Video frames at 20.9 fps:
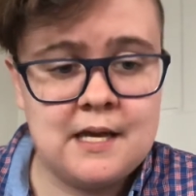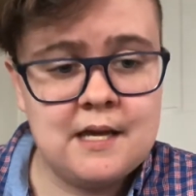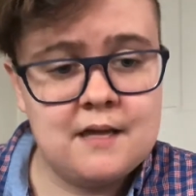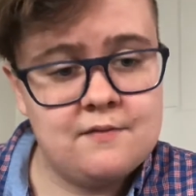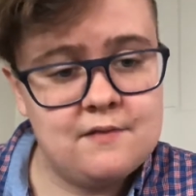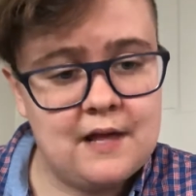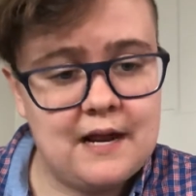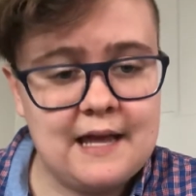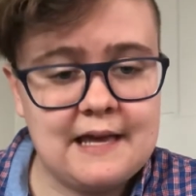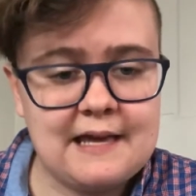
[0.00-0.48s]

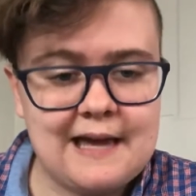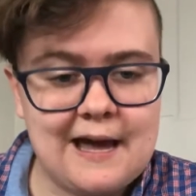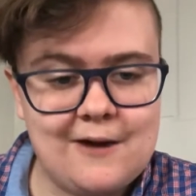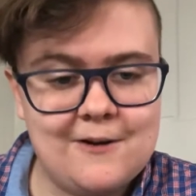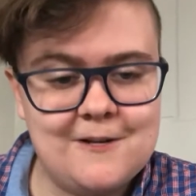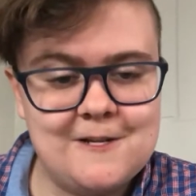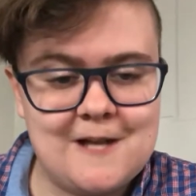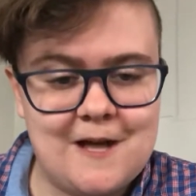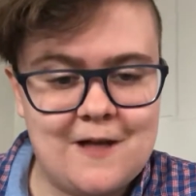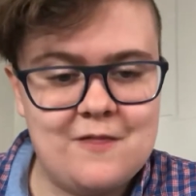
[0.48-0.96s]
Then I
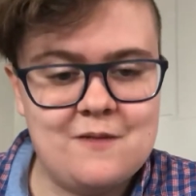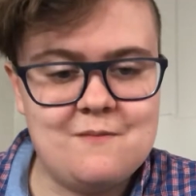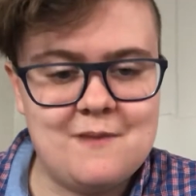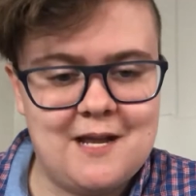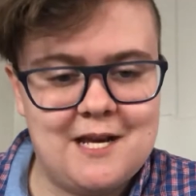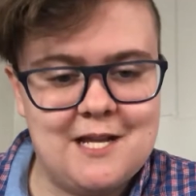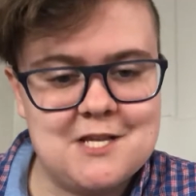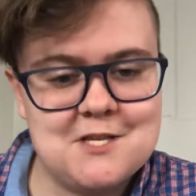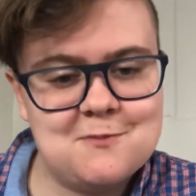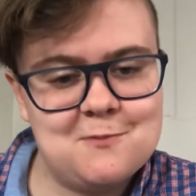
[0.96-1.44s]
counted down the
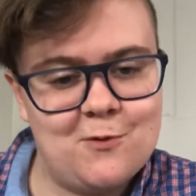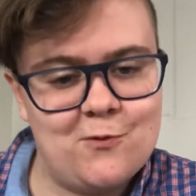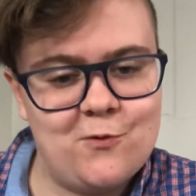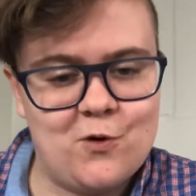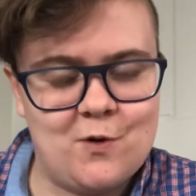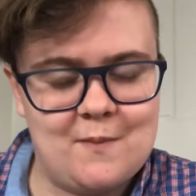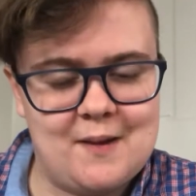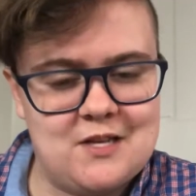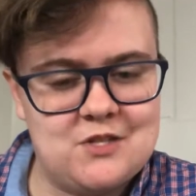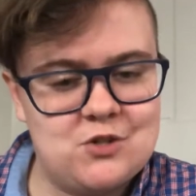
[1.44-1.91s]
minutes
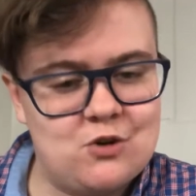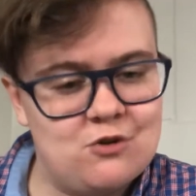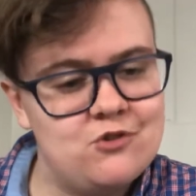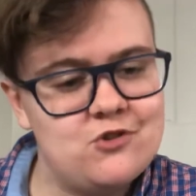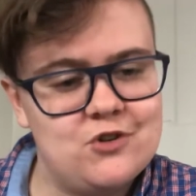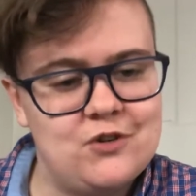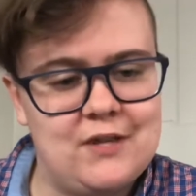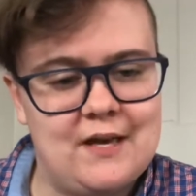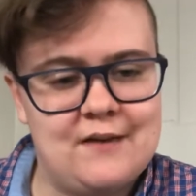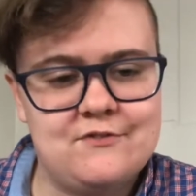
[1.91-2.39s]
before my
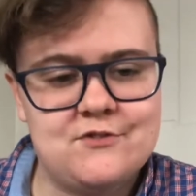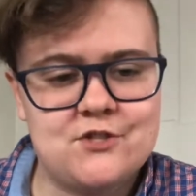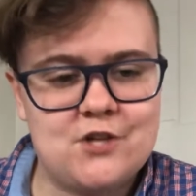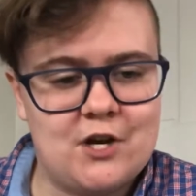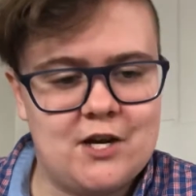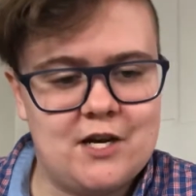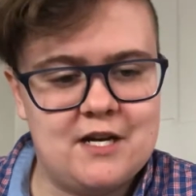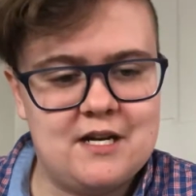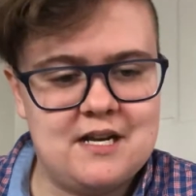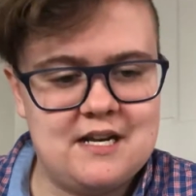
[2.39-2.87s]
social life
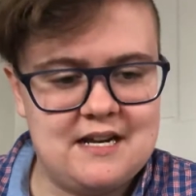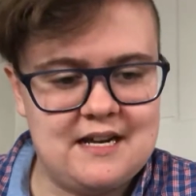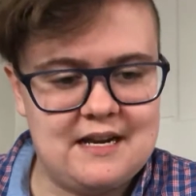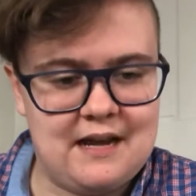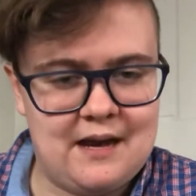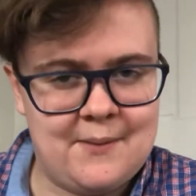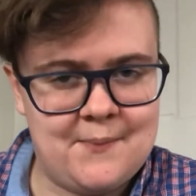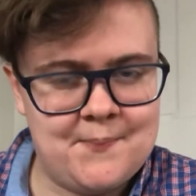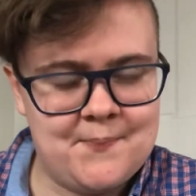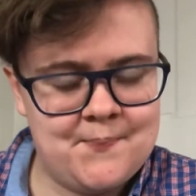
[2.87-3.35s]
started heating
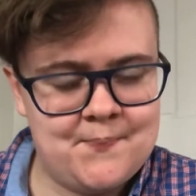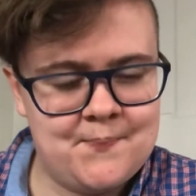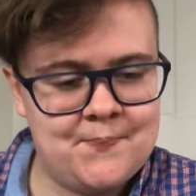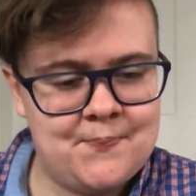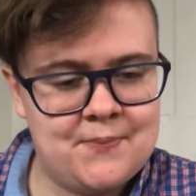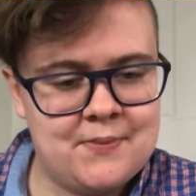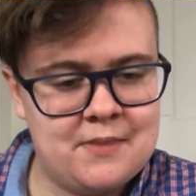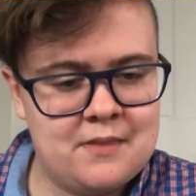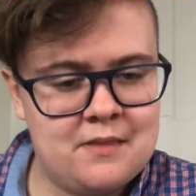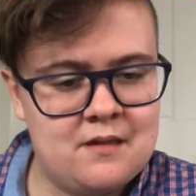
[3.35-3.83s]
up.
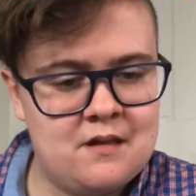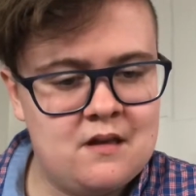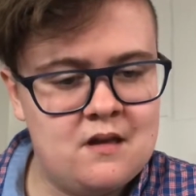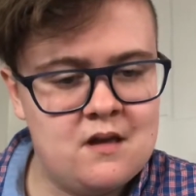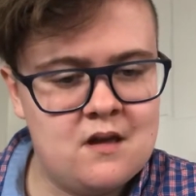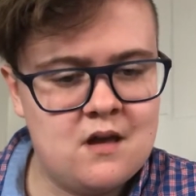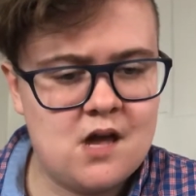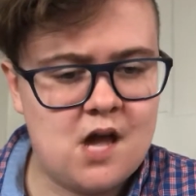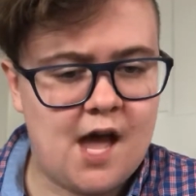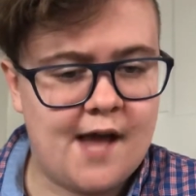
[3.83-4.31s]

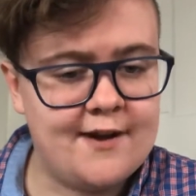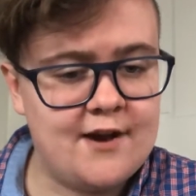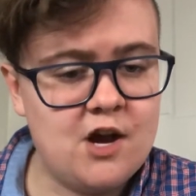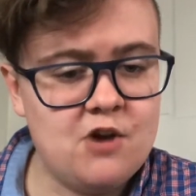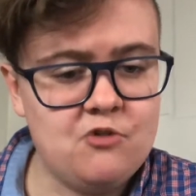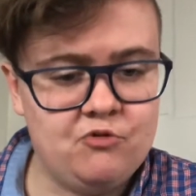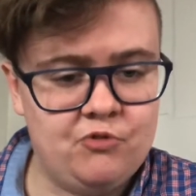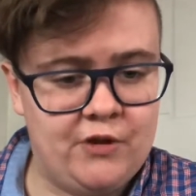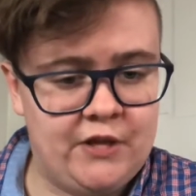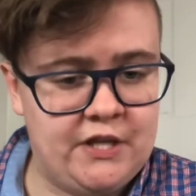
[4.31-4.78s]
I
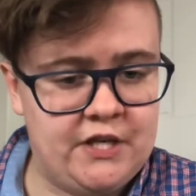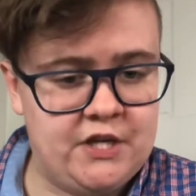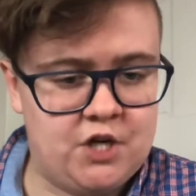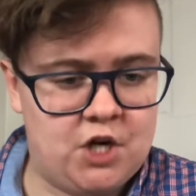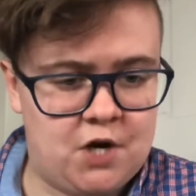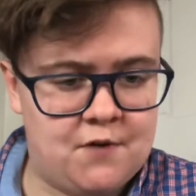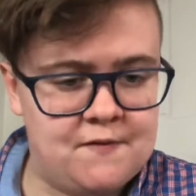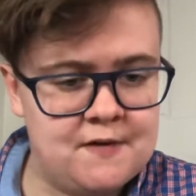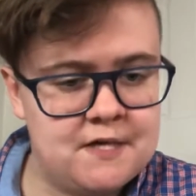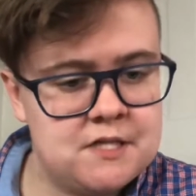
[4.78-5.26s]
got really
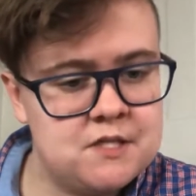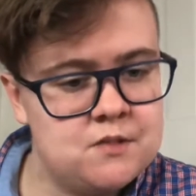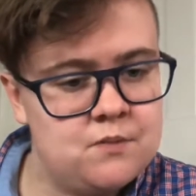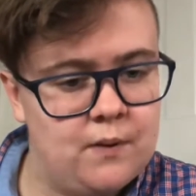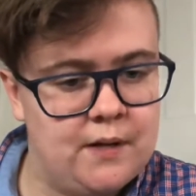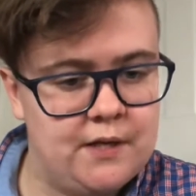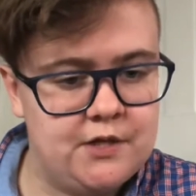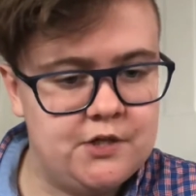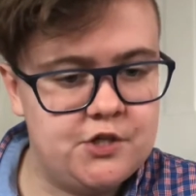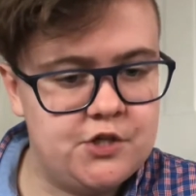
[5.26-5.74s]
nervous
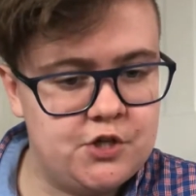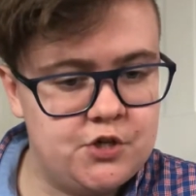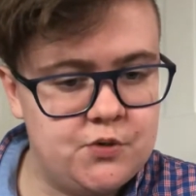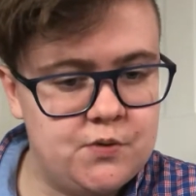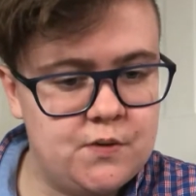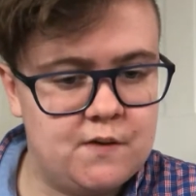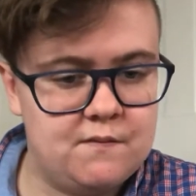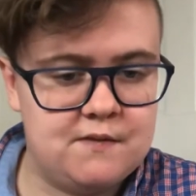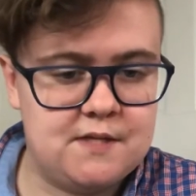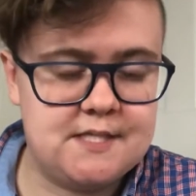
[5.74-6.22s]
when
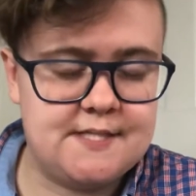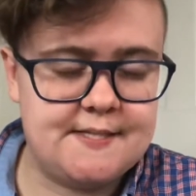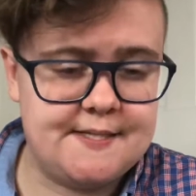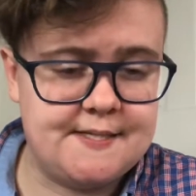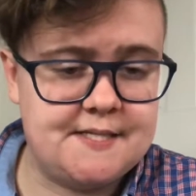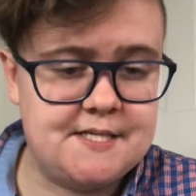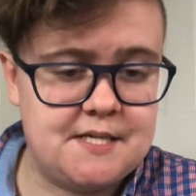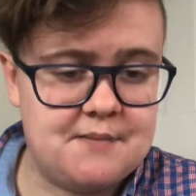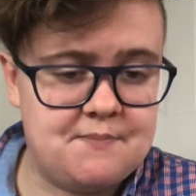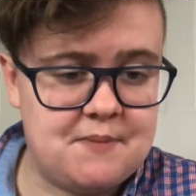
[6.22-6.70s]
two of the
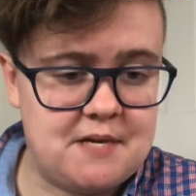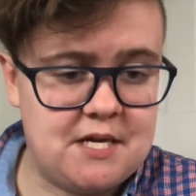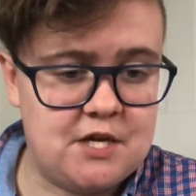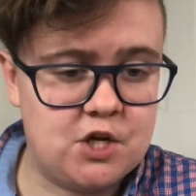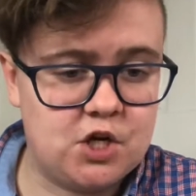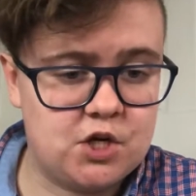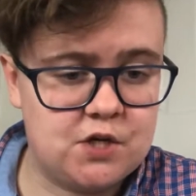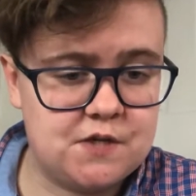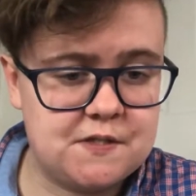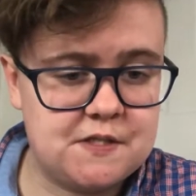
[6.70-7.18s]
CCP
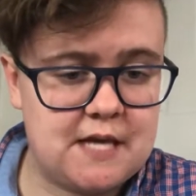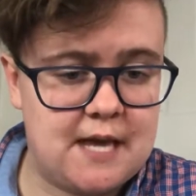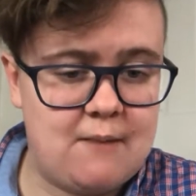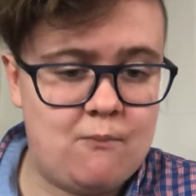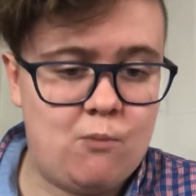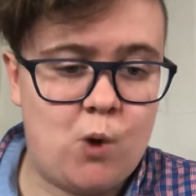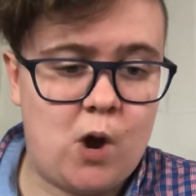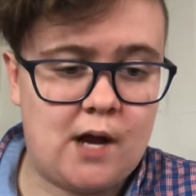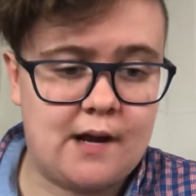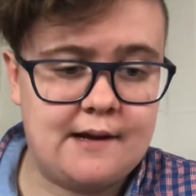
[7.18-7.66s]
girls
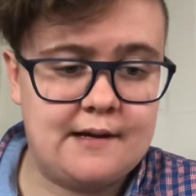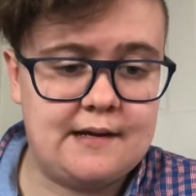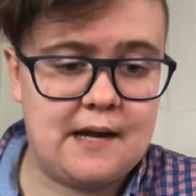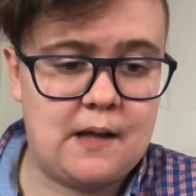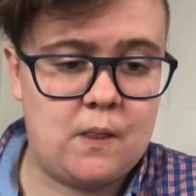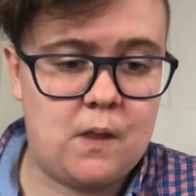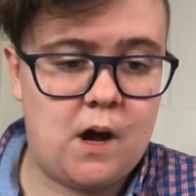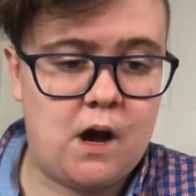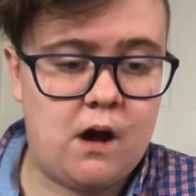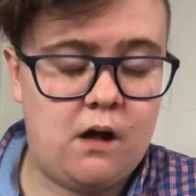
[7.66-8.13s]
came walking
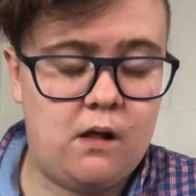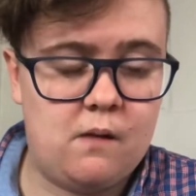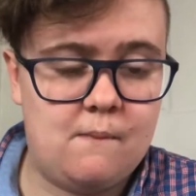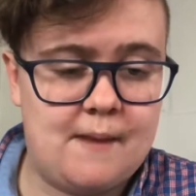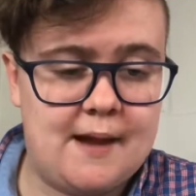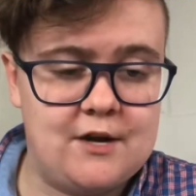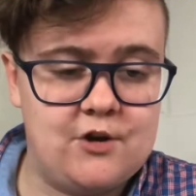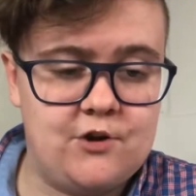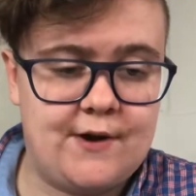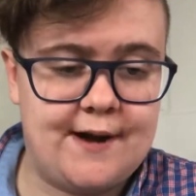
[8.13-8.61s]
down the hall in
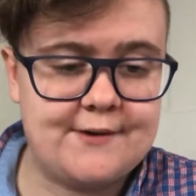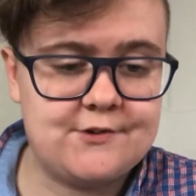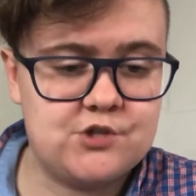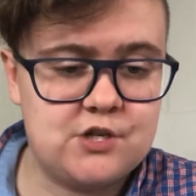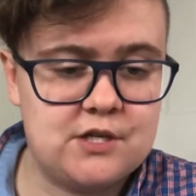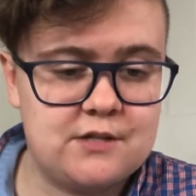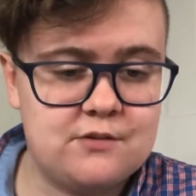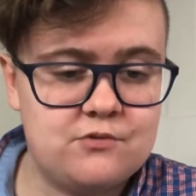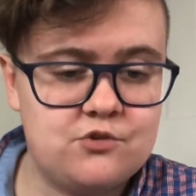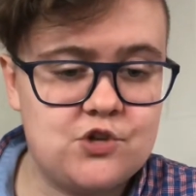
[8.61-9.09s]
my
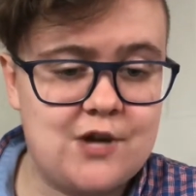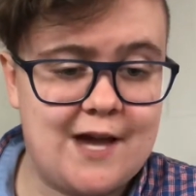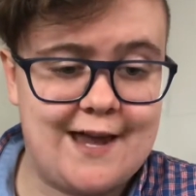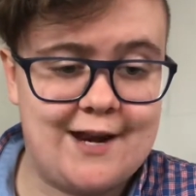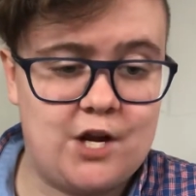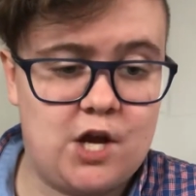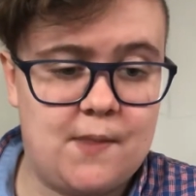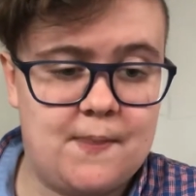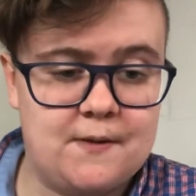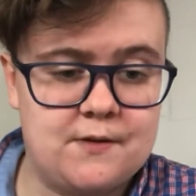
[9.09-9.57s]
direction,
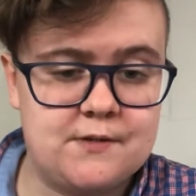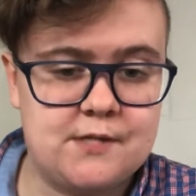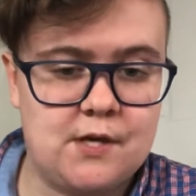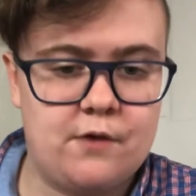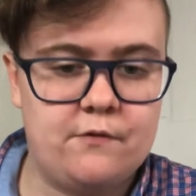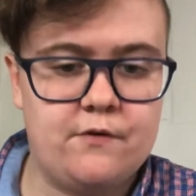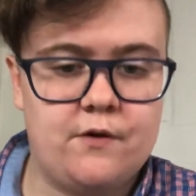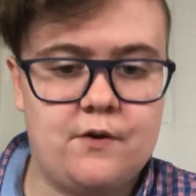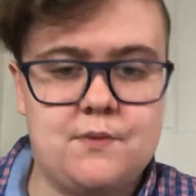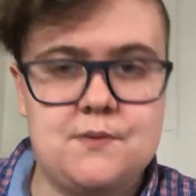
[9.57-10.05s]
chatting on their
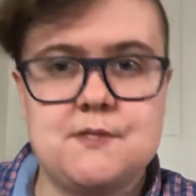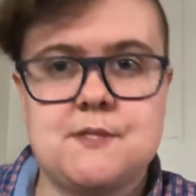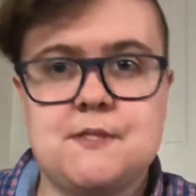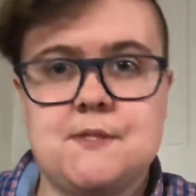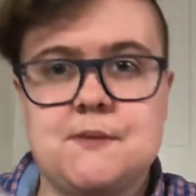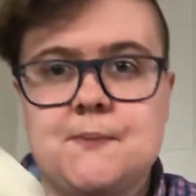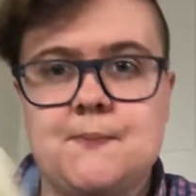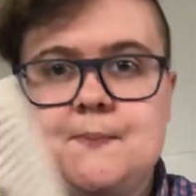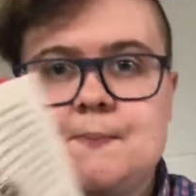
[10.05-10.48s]
cell phones.